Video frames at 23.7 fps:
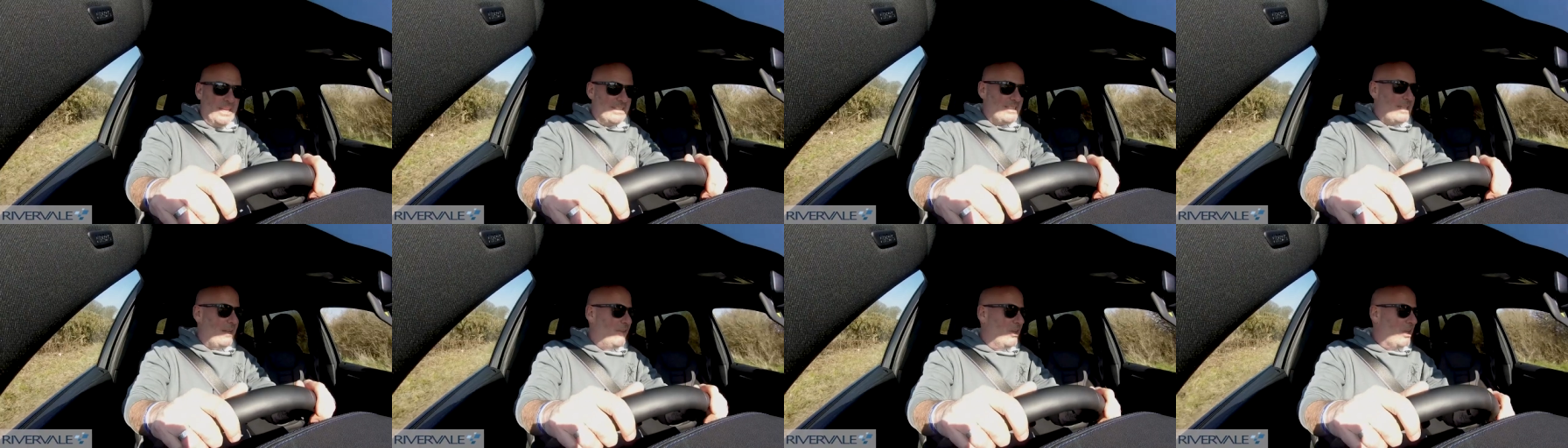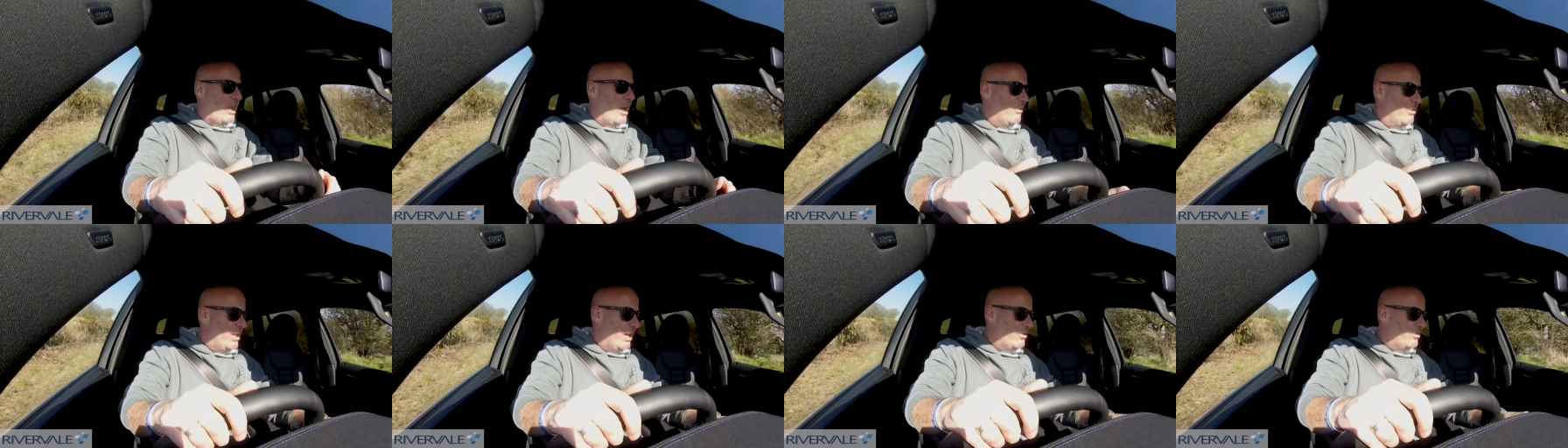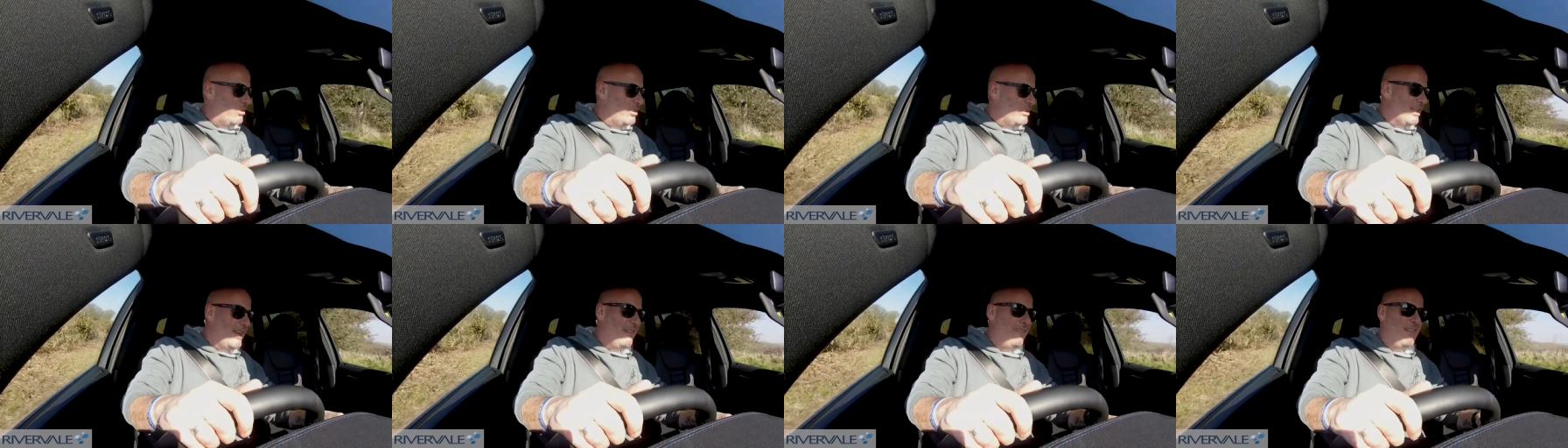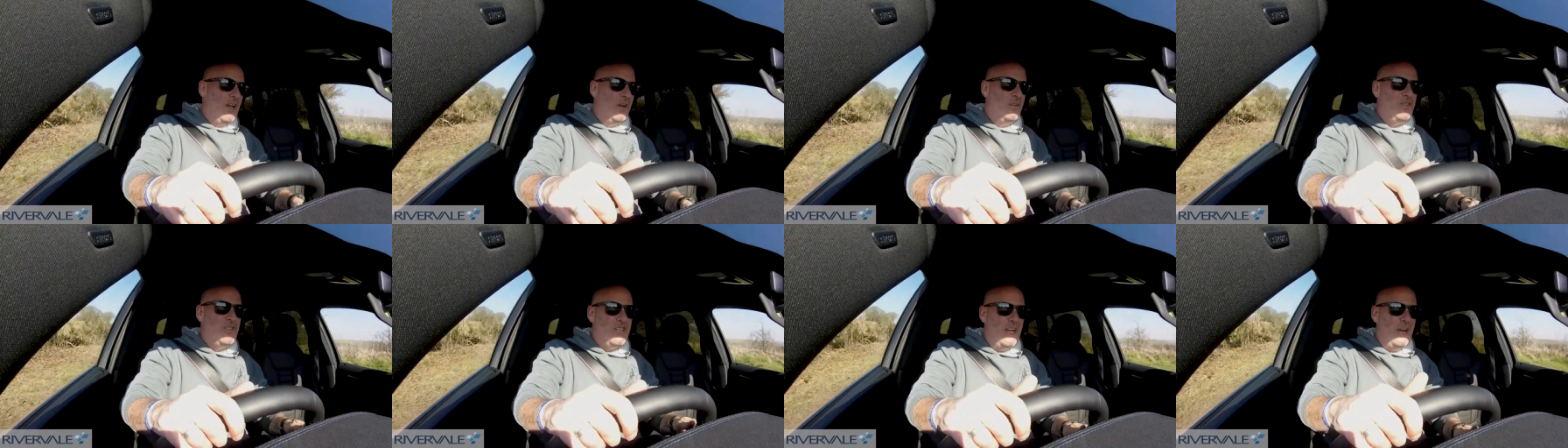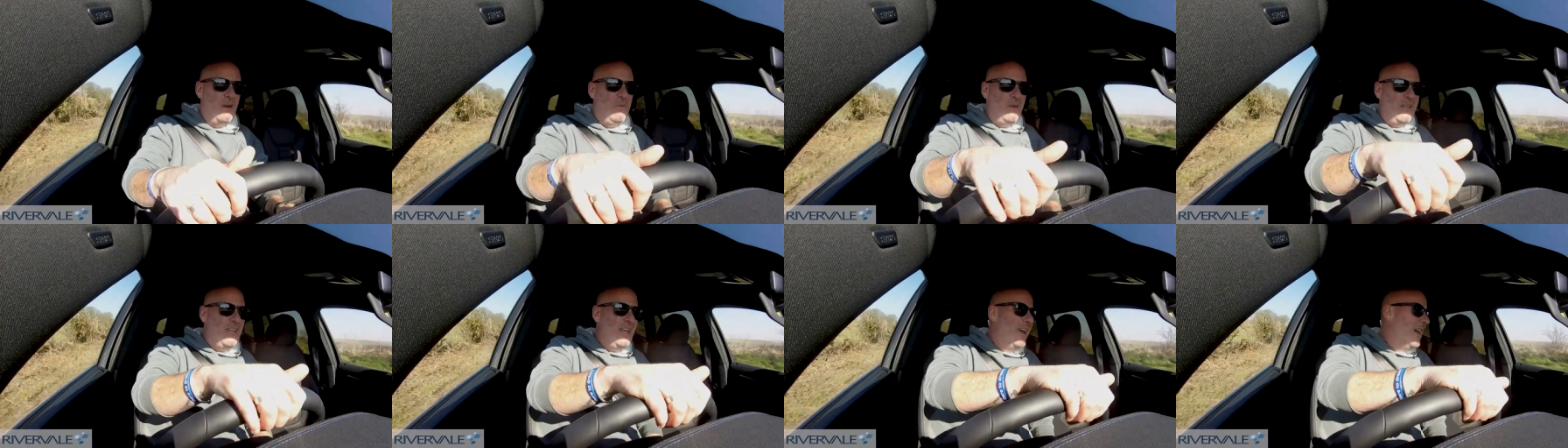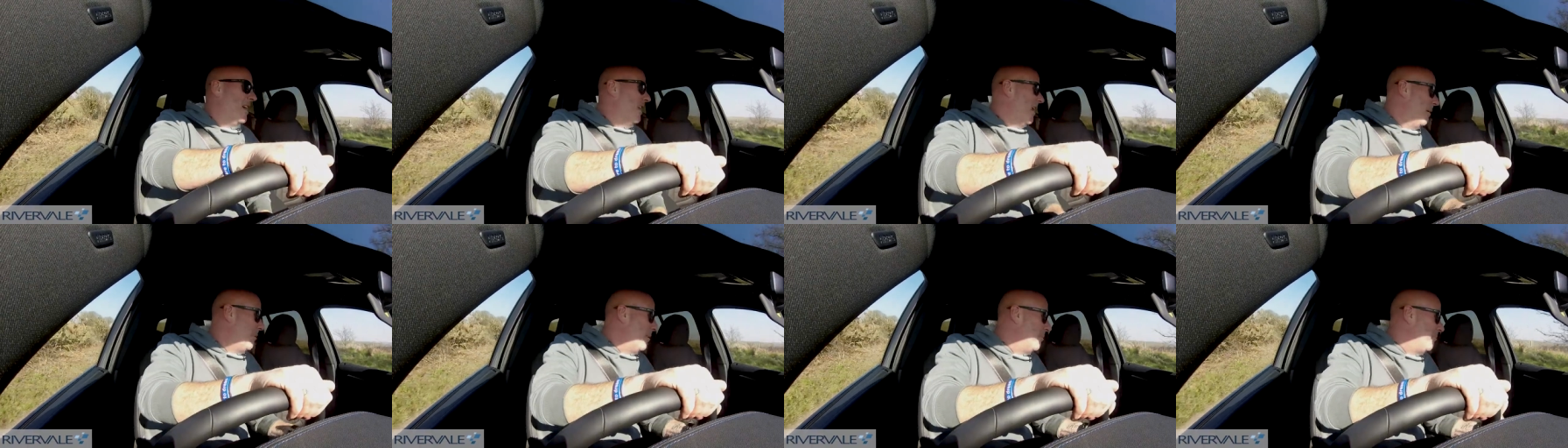Let's have a go on the old stereo, shall we?
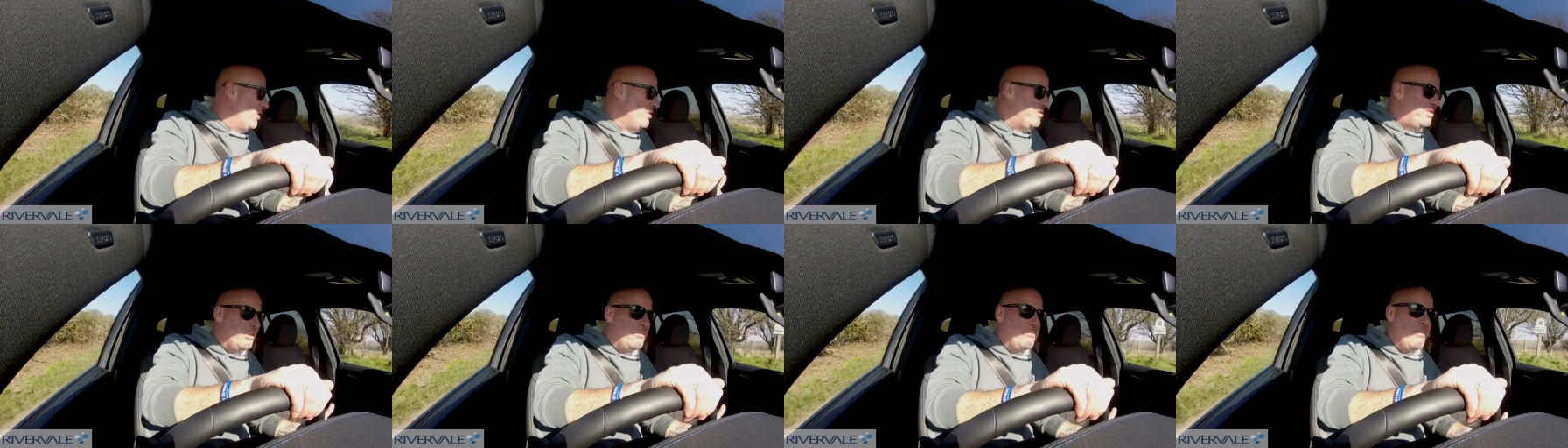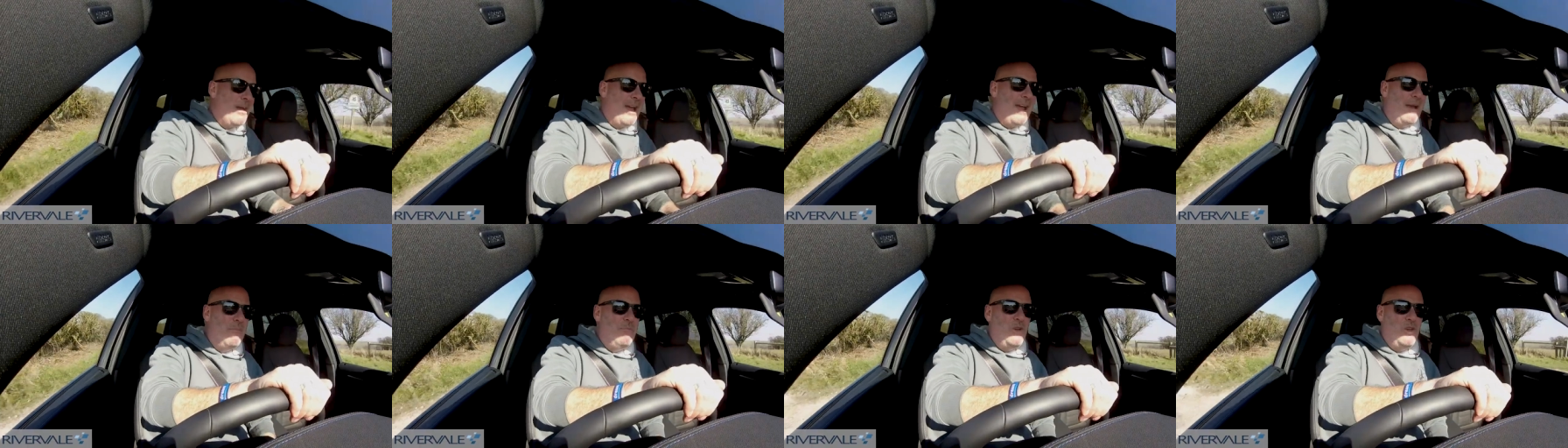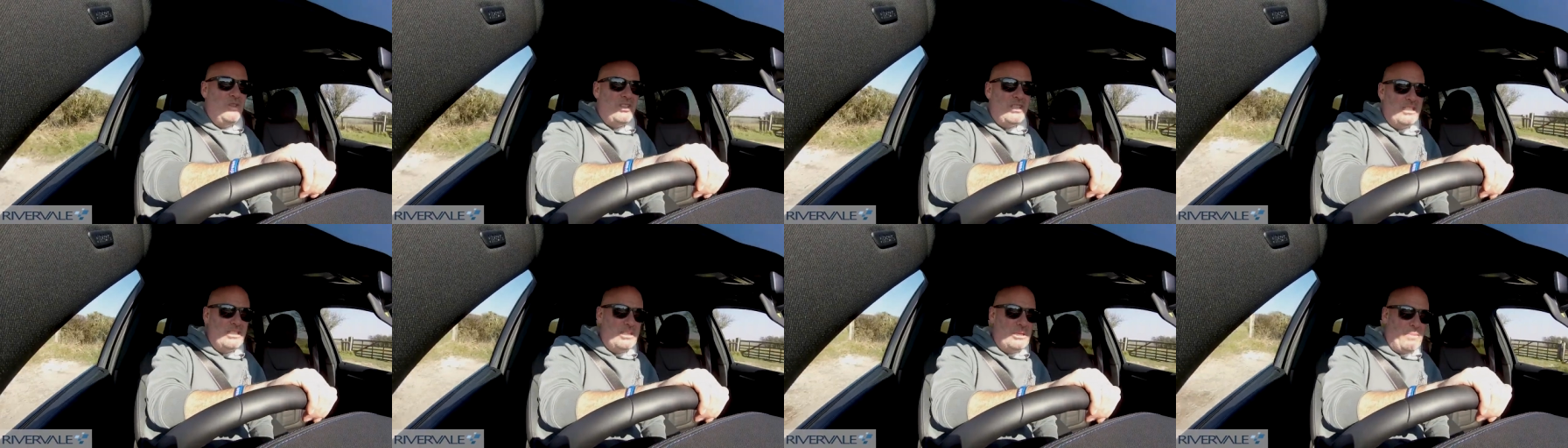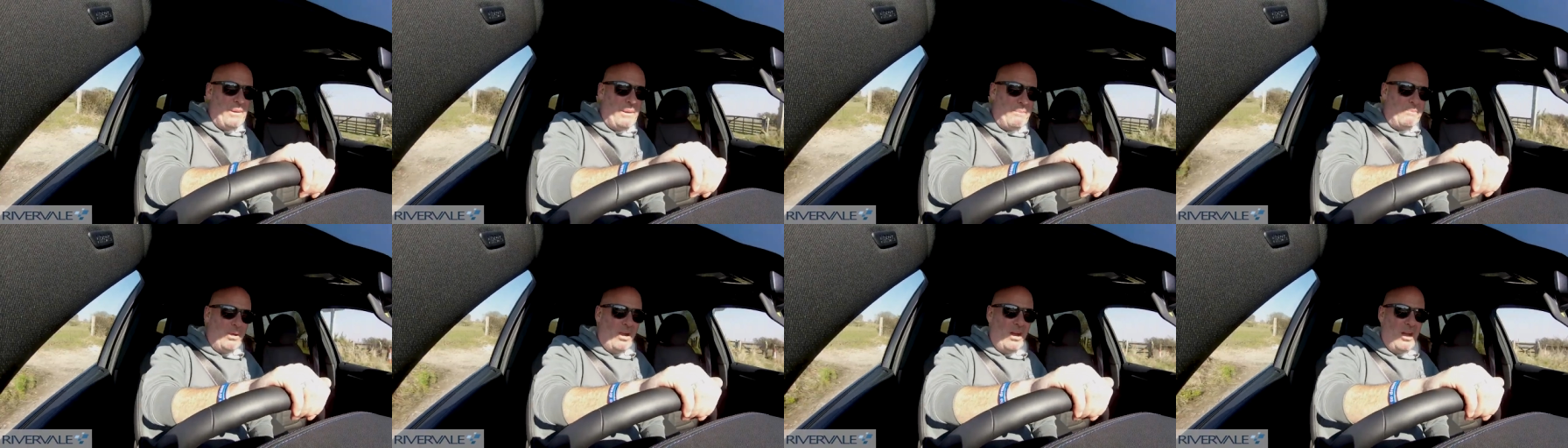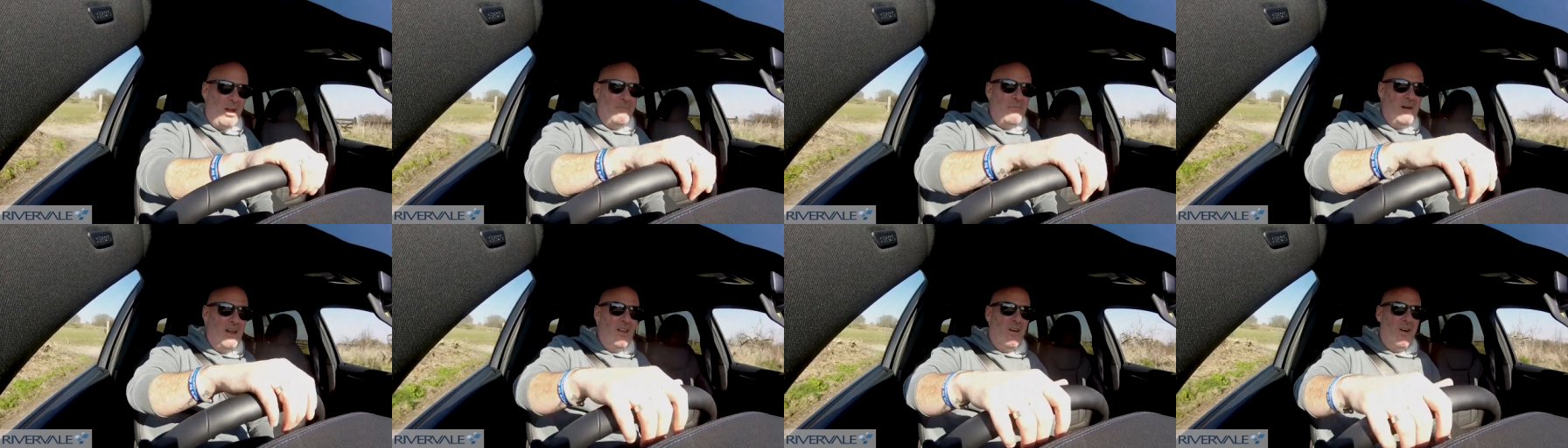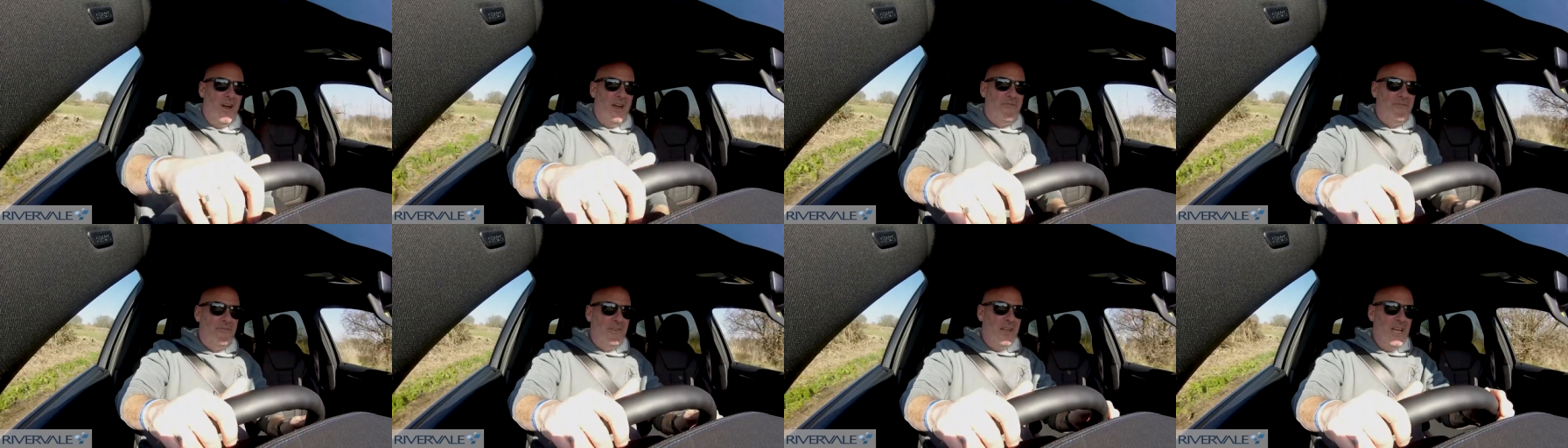I'm a music man, music is a big part of my
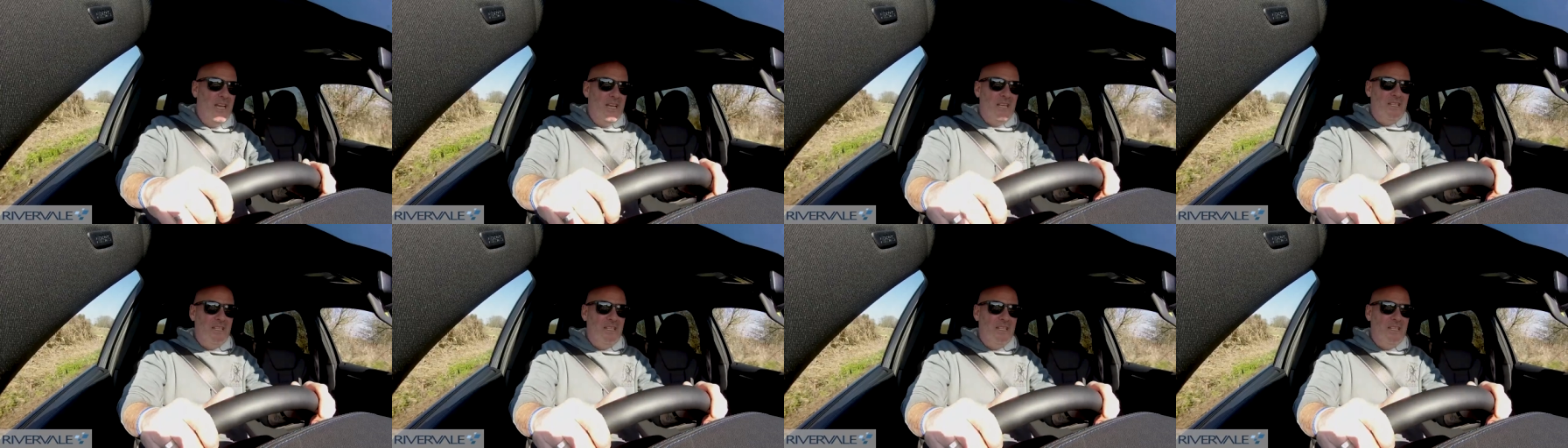life.